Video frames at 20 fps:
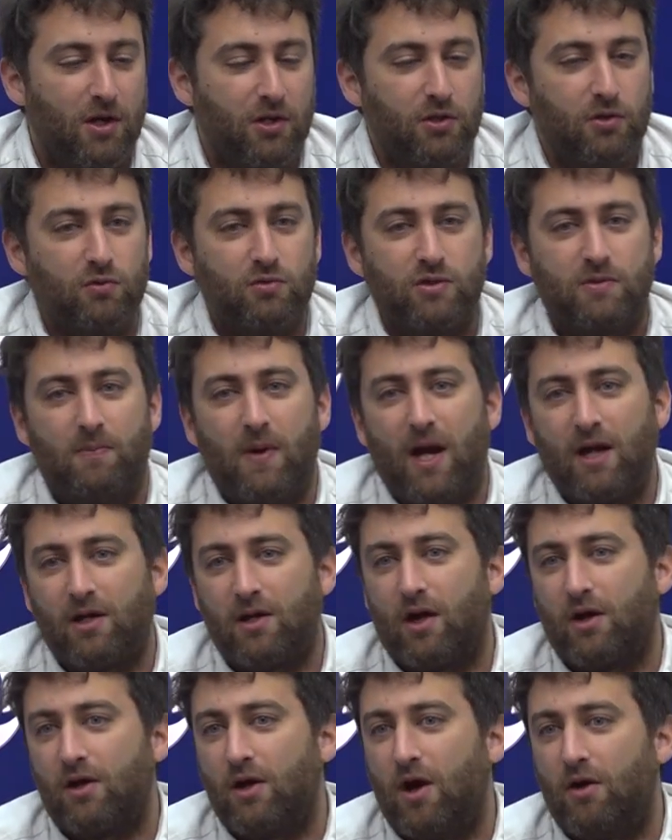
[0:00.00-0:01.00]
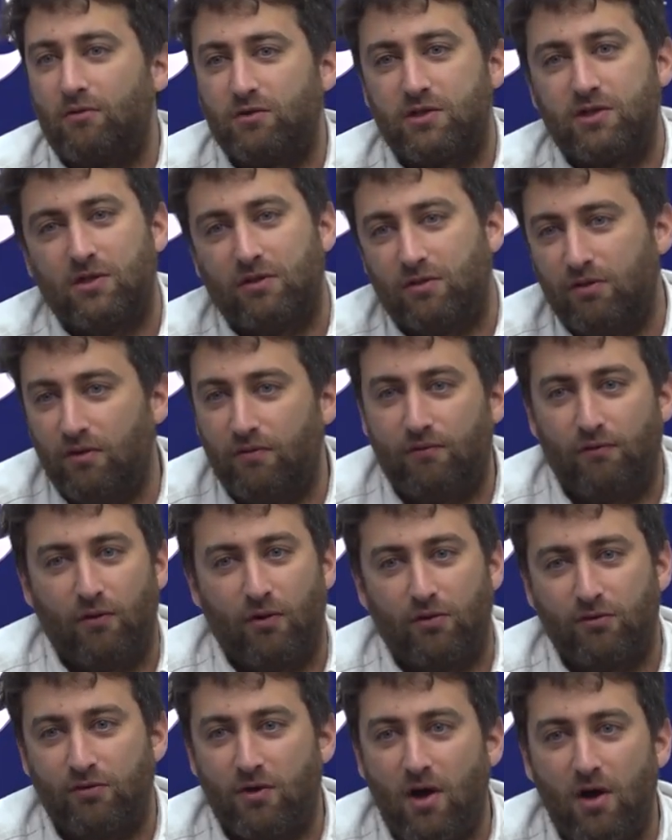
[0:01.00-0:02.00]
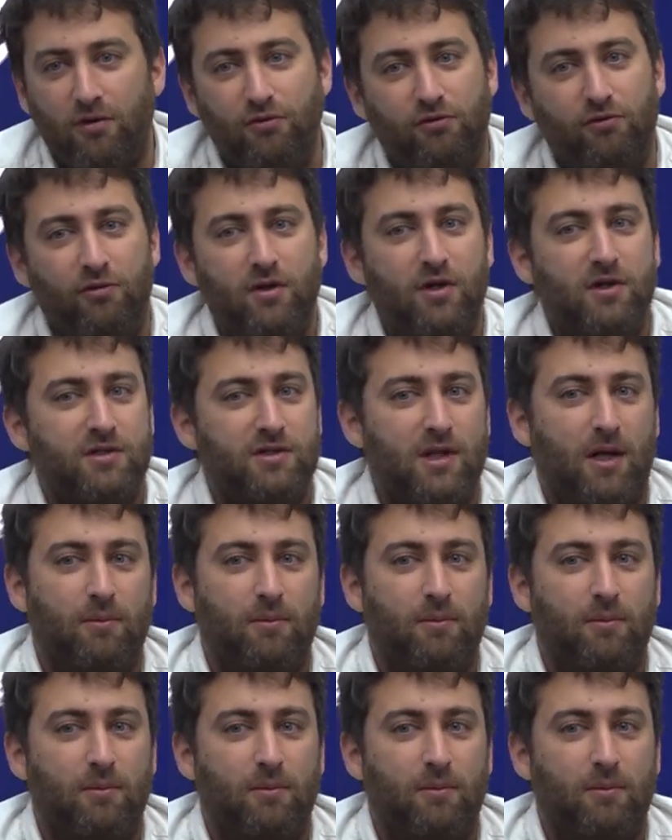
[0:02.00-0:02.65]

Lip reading: use bank accounts in different countries,